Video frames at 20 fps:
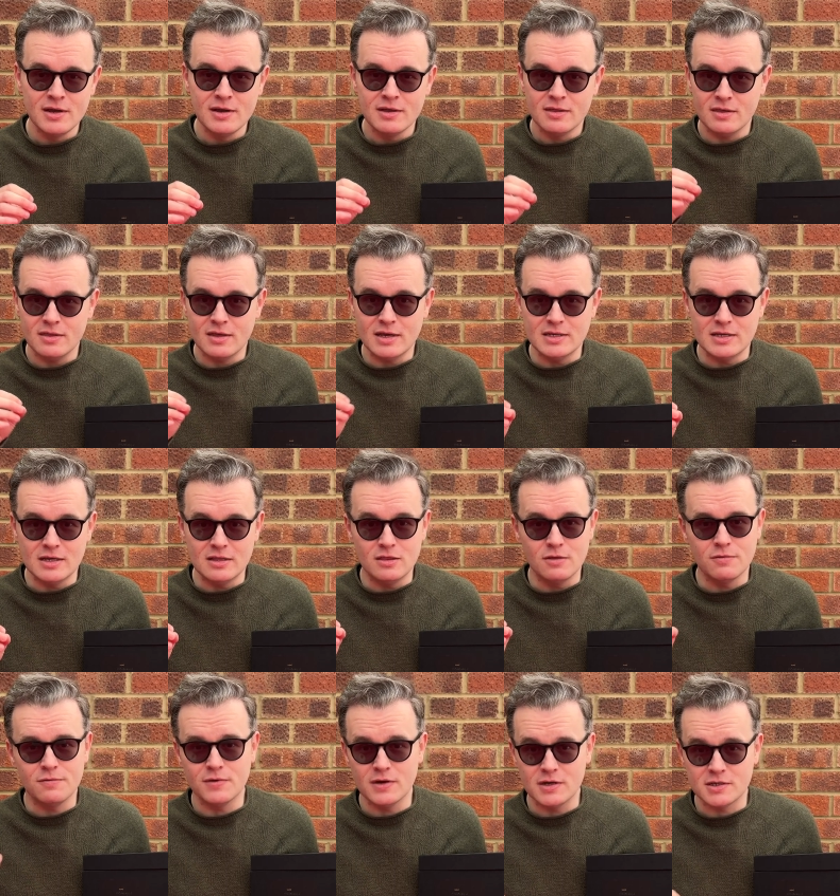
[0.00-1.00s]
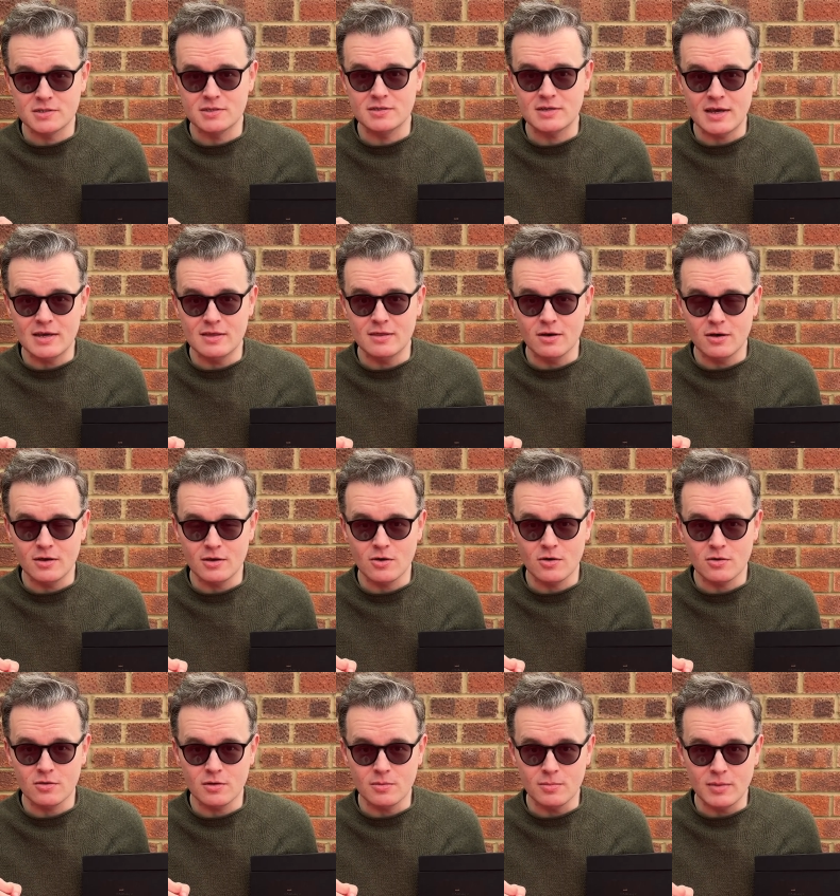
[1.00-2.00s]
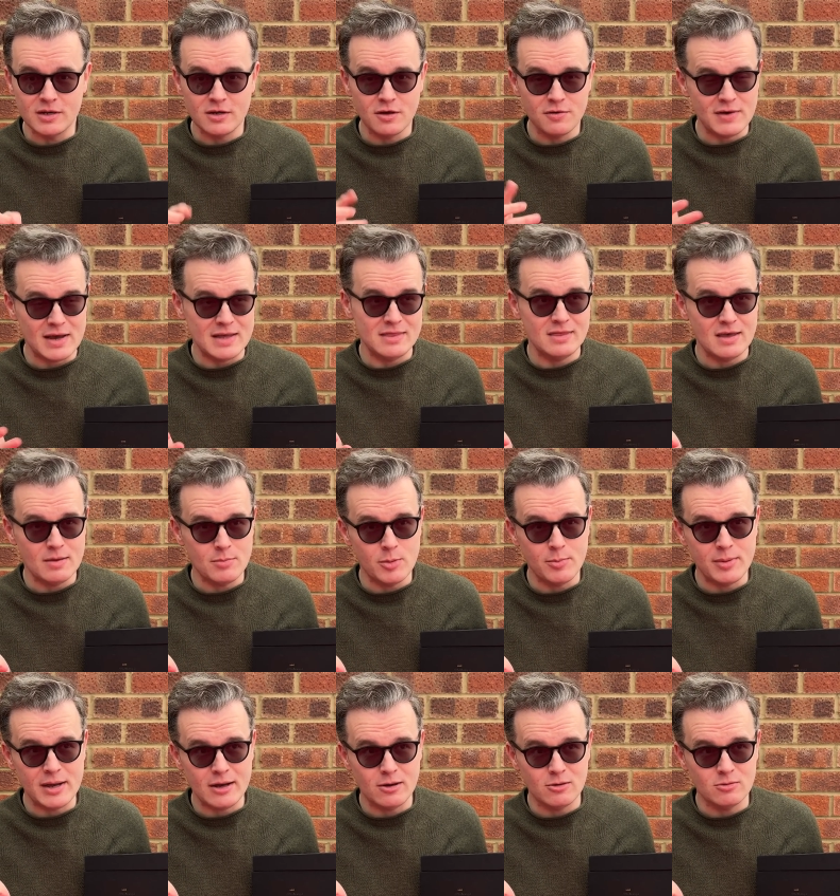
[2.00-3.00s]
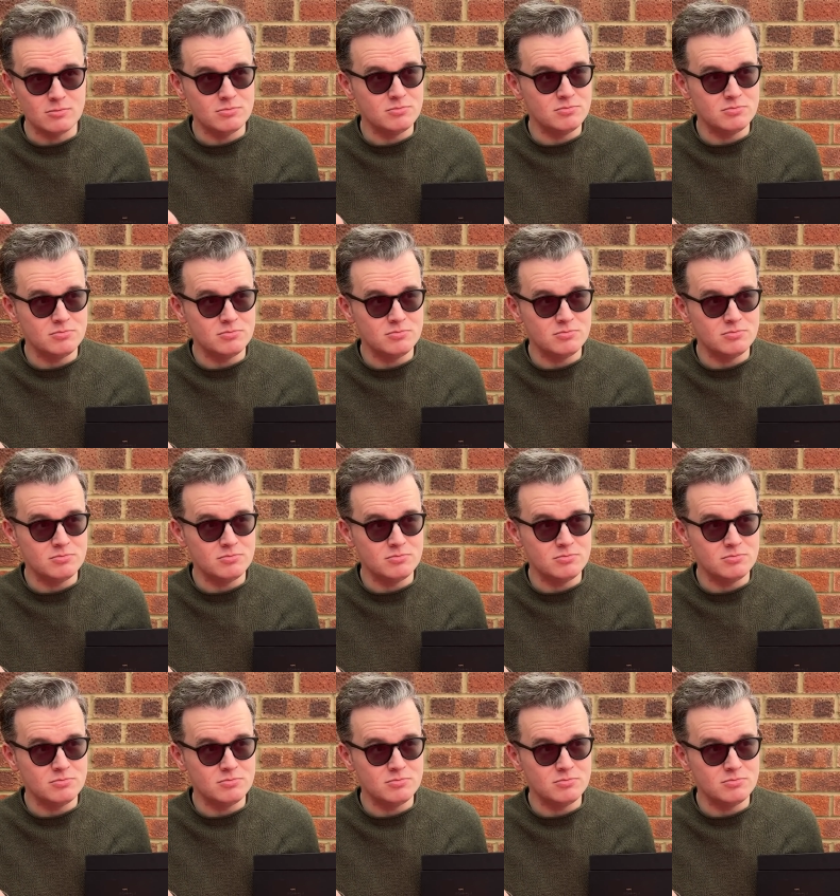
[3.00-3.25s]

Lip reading: that they did the first day that I got them, and I've had them about